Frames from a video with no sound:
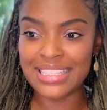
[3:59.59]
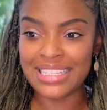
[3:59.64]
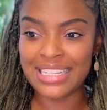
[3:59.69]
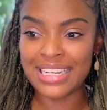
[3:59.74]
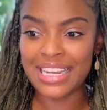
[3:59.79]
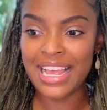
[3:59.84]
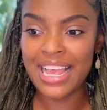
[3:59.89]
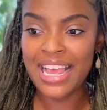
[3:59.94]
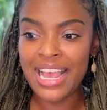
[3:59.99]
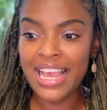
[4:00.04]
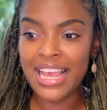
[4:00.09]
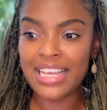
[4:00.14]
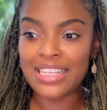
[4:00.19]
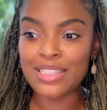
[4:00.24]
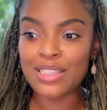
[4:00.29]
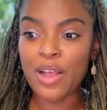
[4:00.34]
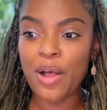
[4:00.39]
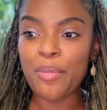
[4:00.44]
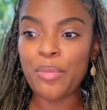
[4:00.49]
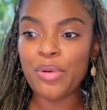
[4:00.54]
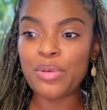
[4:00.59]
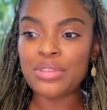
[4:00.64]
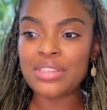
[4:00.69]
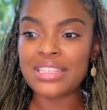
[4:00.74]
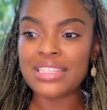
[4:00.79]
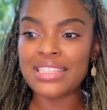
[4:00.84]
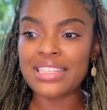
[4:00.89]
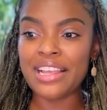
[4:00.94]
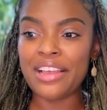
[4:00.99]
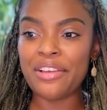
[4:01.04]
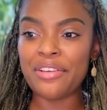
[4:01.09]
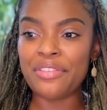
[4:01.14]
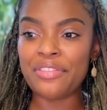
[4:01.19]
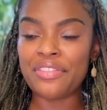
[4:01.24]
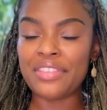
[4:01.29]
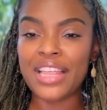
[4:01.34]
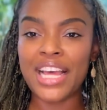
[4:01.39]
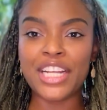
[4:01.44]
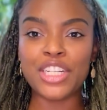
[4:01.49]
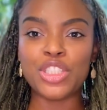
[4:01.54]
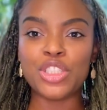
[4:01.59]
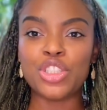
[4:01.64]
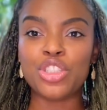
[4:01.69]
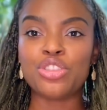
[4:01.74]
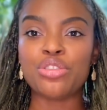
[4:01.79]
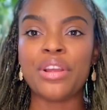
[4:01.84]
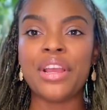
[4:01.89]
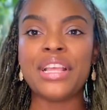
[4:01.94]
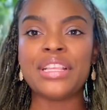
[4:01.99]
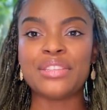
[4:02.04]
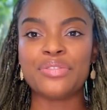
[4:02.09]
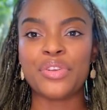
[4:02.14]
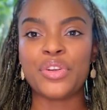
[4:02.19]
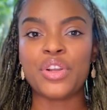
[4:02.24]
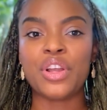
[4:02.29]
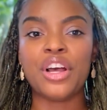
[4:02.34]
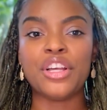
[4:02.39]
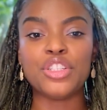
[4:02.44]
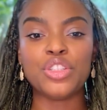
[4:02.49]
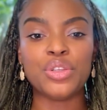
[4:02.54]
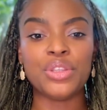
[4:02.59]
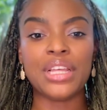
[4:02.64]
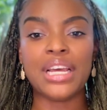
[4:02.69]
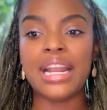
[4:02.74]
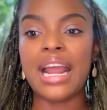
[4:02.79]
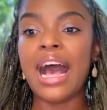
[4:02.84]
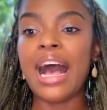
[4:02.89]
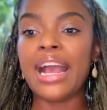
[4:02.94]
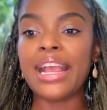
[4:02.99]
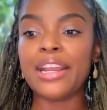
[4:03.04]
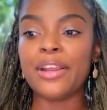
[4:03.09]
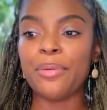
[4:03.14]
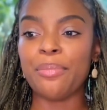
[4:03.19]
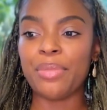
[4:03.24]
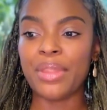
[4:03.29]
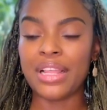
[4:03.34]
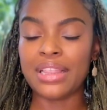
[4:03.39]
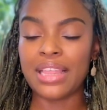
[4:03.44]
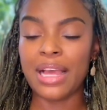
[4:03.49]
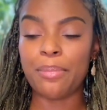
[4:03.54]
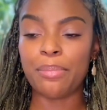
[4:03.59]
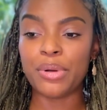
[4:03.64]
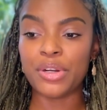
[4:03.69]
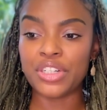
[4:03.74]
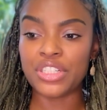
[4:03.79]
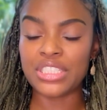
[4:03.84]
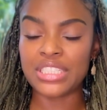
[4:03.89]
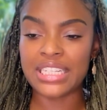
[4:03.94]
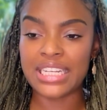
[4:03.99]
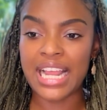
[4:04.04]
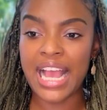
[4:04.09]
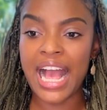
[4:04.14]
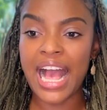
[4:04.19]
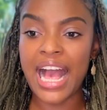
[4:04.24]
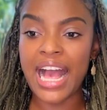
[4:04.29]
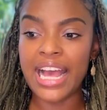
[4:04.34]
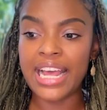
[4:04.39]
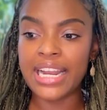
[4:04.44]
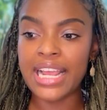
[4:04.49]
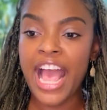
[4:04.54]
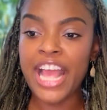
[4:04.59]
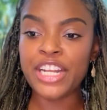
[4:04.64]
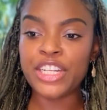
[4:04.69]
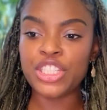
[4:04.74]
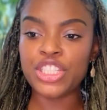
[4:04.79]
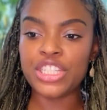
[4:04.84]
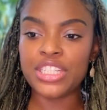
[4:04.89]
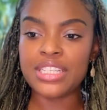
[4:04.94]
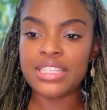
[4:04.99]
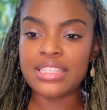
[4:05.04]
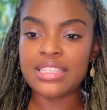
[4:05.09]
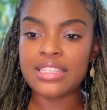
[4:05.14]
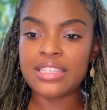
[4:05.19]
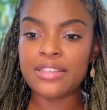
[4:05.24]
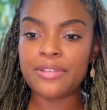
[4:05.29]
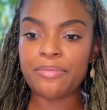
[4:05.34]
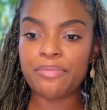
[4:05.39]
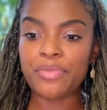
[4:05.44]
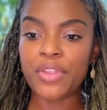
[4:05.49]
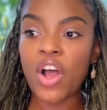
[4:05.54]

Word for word: And it's almost as if that just transferred onto that item that that person had and just